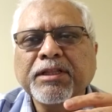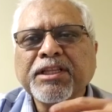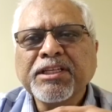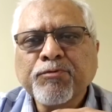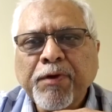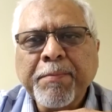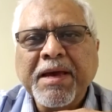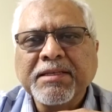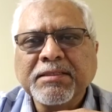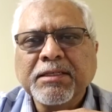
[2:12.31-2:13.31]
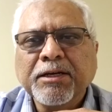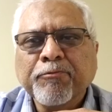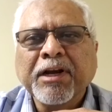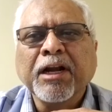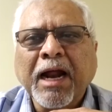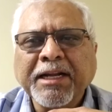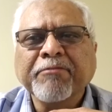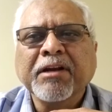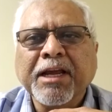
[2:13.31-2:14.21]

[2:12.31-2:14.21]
these women were not even